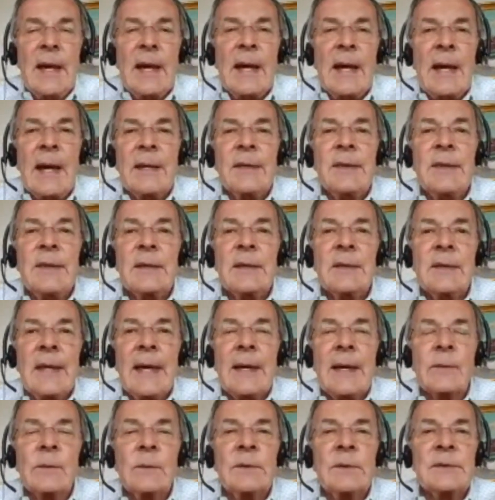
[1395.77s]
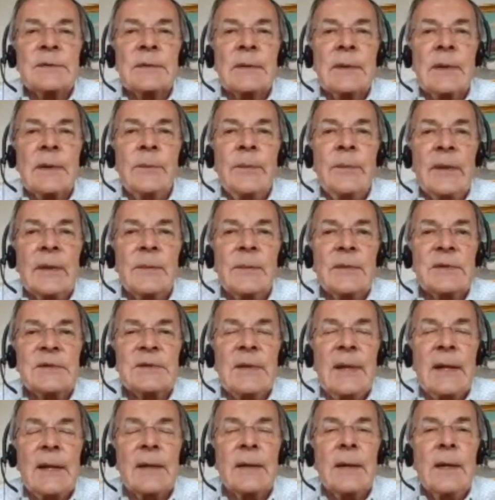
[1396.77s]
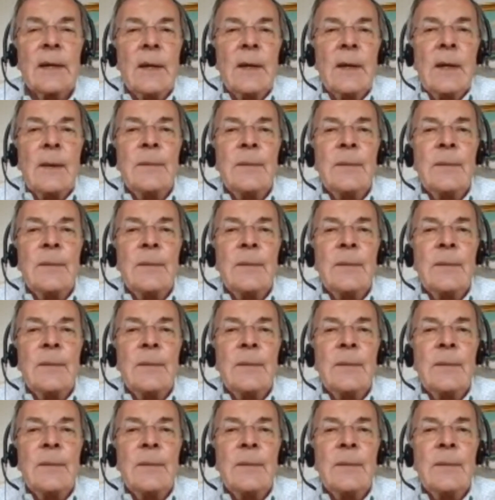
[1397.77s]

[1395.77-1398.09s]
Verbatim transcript: I think that was a big mistake.